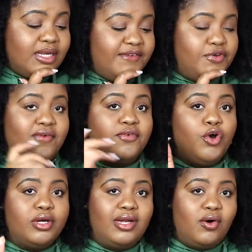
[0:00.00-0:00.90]
If you have
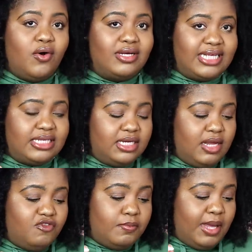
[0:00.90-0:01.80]
coconut oil
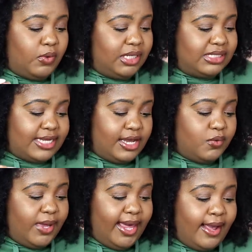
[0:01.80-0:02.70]
sensitive, you may want to stay
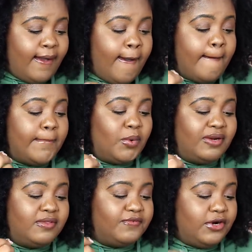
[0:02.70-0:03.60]
away. But one
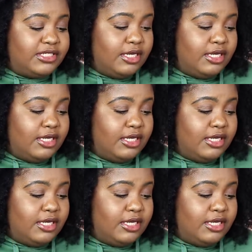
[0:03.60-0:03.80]
of the first